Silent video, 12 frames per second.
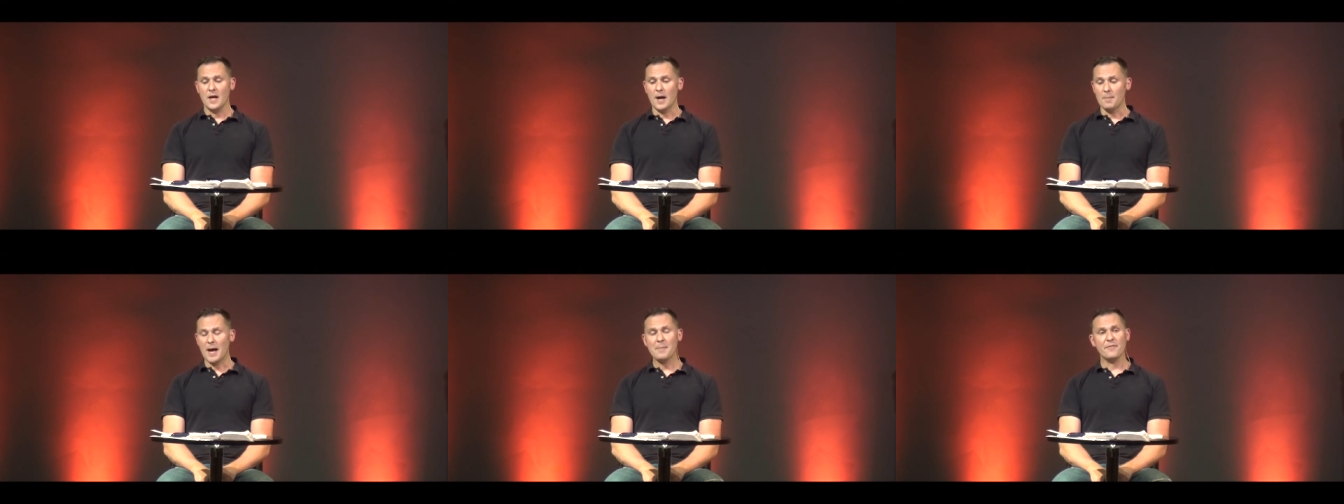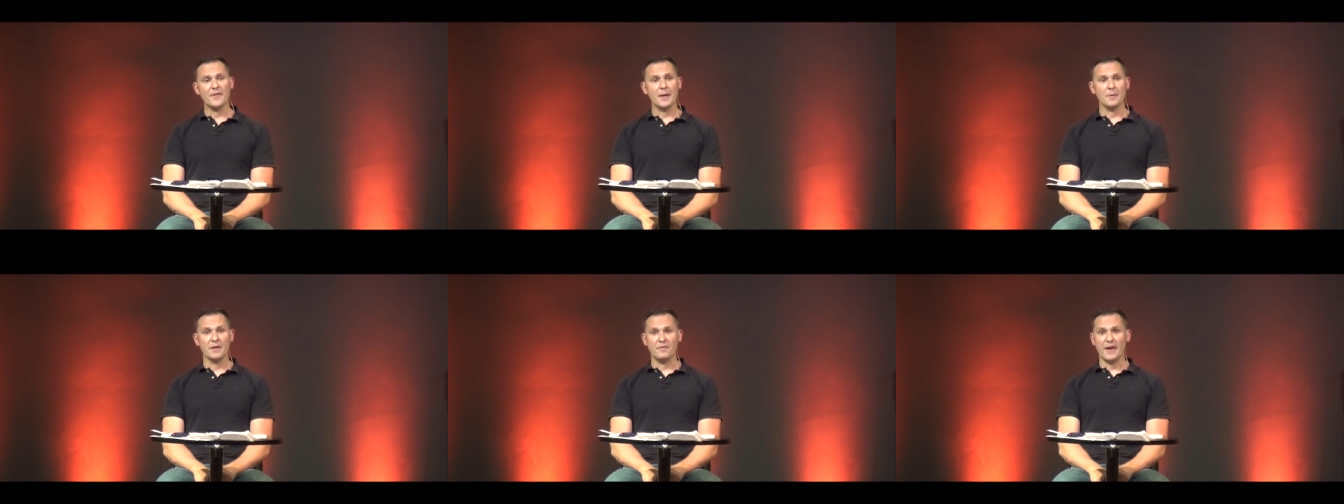Um, I'm a
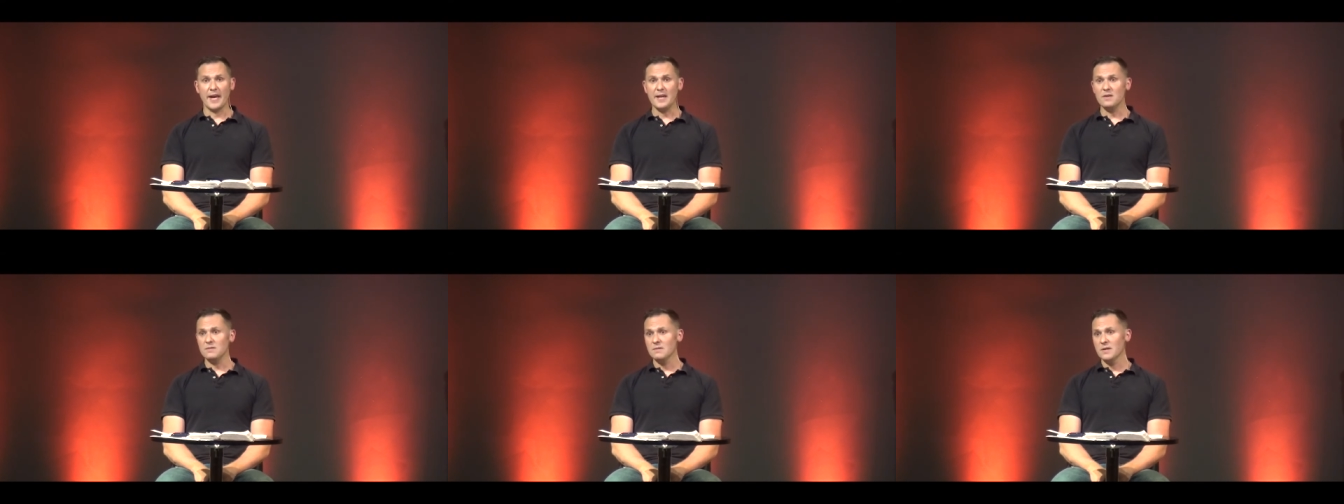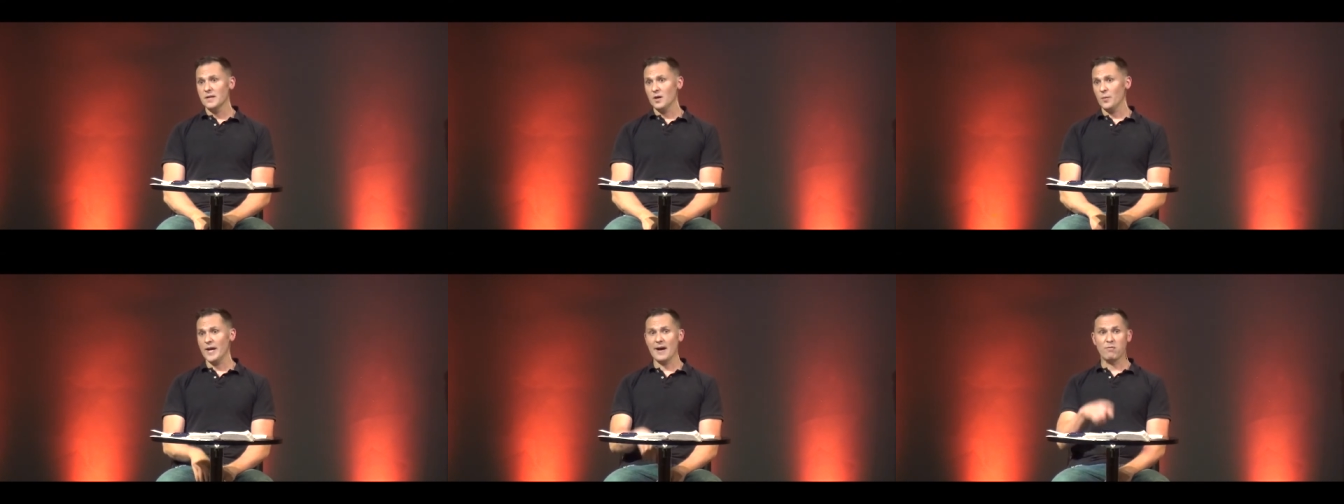family of eight,
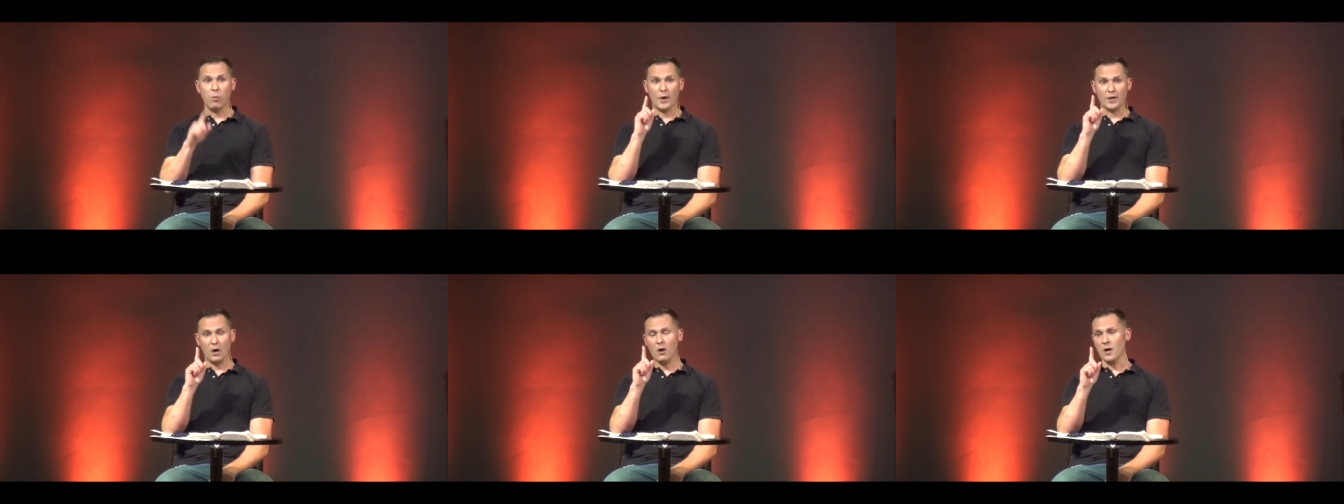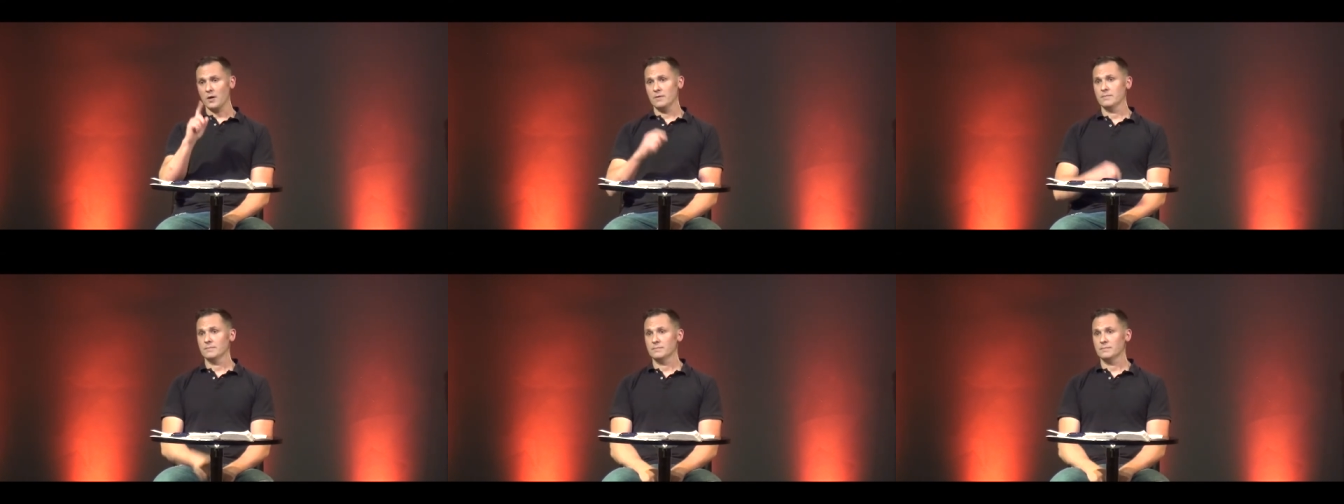and we have one car.